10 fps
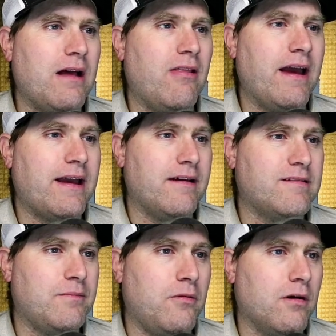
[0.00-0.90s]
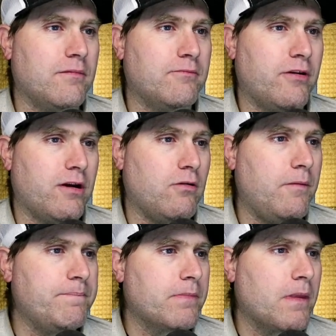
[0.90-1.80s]
I like. I support. Pretty
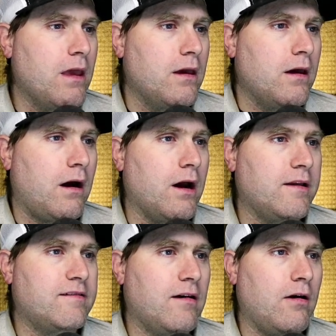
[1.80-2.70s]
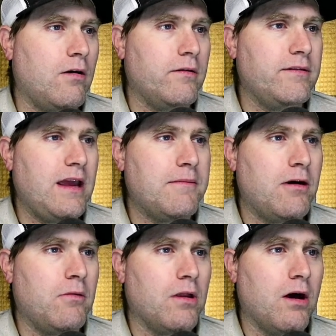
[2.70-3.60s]
cool. All right, so
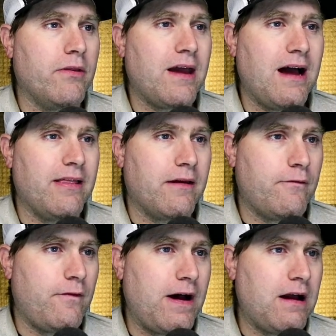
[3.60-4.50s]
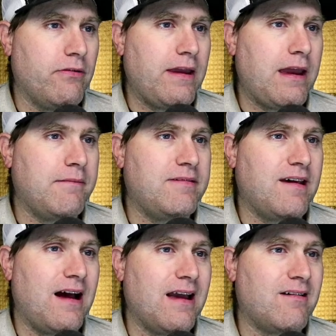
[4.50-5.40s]
Nemo will only highlight file names.
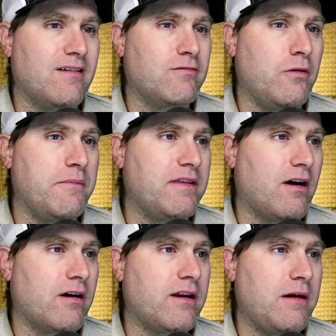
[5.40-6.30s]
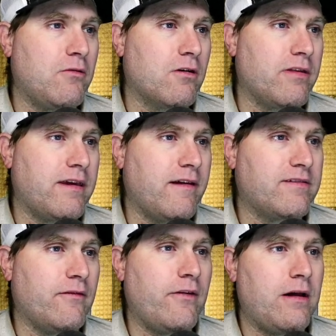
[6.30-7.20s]
The icons won't be dark anymore. That
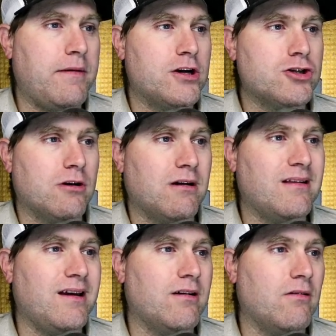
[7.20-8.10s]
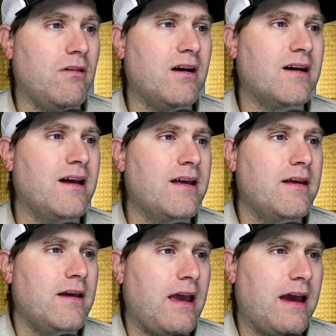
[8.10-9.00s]
gives the file manager a cleaner look.
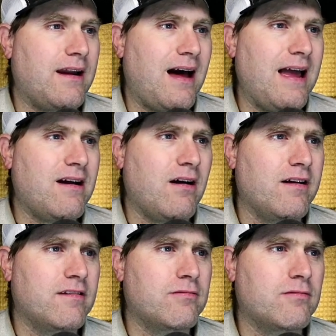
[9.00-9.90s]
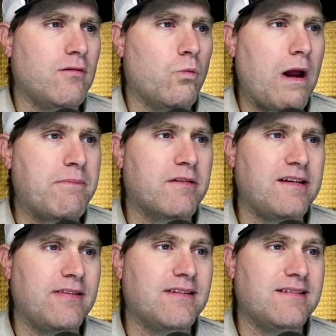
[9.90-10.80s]
And icons
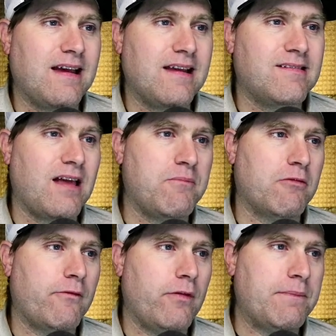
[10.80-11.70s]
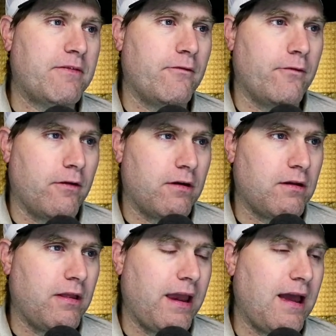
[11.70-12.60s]
represent the desktop were flipped
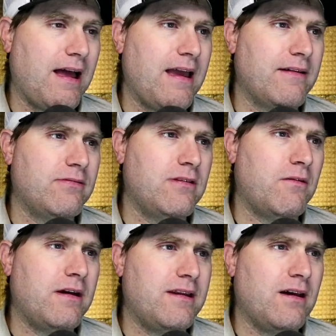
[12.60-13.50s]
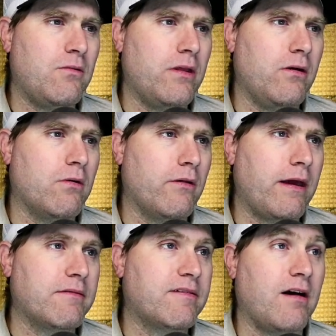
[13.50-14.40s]
vertically. I had no idea what in the
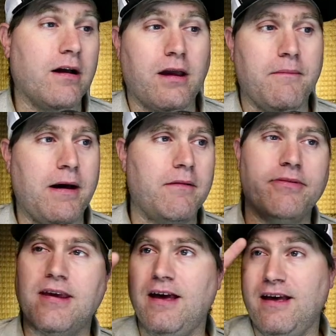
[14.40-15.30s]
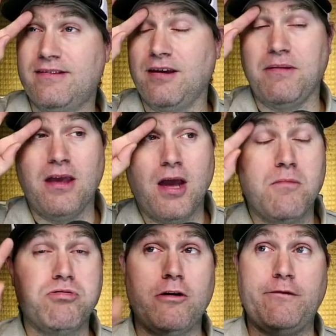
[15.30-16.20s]
world that was talking about, to be
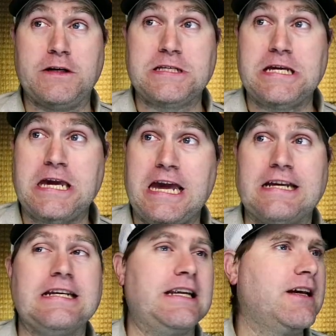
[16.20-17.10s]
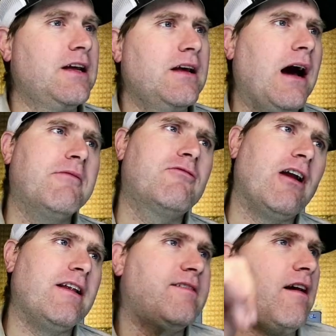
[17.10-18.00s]
perfectly candid. I'm
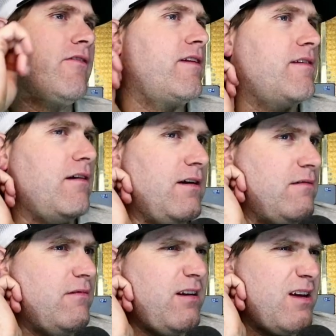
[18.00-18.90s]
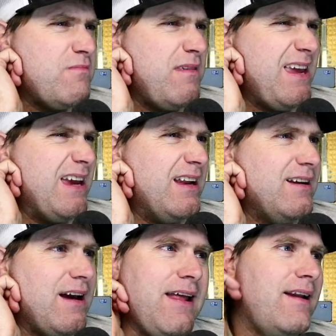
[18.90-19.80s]
trying to stare at this going, what do you
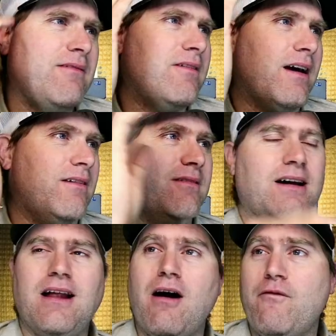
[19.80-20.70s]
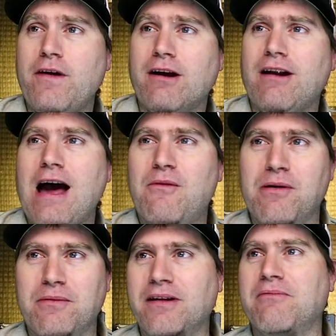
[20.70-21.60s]
mean? I, I don't know. I'll figure it out
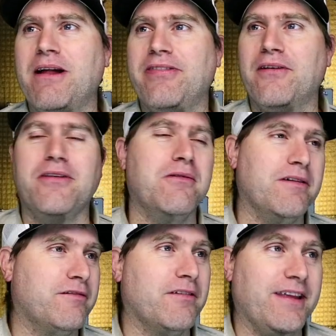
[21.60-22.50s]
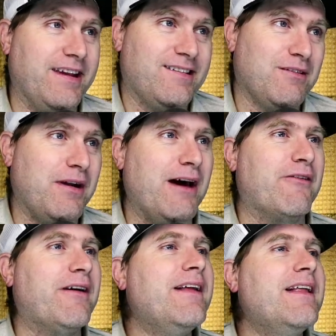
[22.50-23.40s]
when, when the new one's released or whatever.